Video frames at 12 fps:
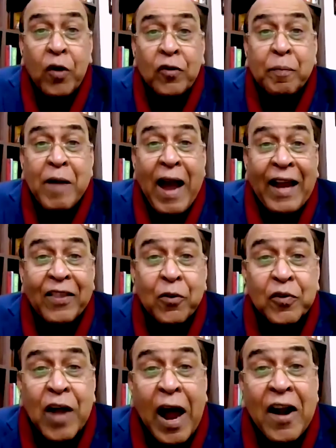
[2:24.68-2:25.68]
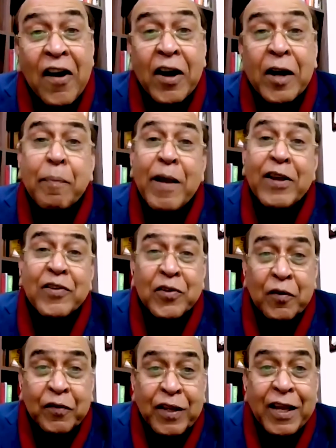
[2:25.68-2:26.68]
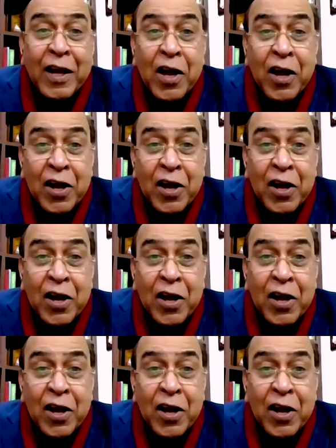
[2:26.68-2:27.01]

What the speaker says: what's behind those 100 pages of the